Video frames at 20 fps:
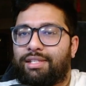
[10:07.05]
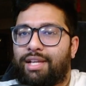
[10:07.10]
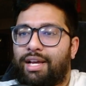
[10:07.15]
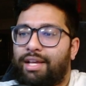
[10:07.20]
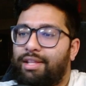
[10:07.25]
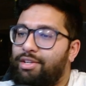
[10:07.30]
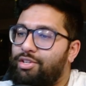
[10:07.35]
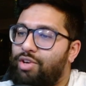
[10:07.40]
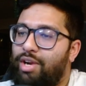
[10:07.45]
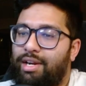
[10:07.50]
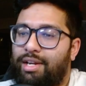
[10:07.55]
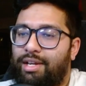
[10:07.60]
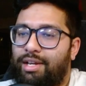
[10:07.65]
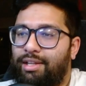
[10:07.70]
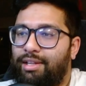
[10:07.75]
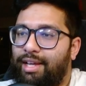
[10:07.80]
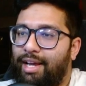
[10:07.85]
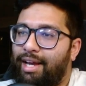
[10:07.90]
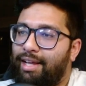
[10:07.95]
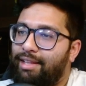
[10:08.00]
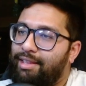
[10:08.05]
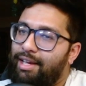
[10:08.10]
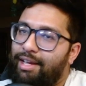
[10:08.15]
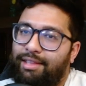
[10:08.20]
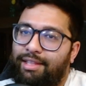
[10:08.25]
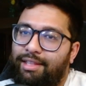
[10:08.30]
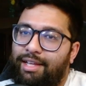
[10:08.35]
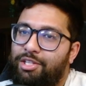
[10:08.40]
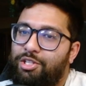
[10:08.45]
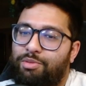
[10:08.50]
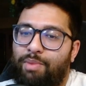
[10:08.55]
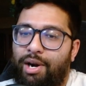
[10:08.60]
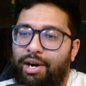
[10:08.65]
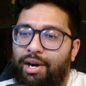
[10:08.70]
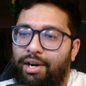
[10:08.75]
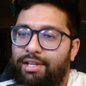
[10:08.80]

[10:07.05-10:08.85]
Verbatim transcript: Yeah, they're trying to, yeah, that that's smart,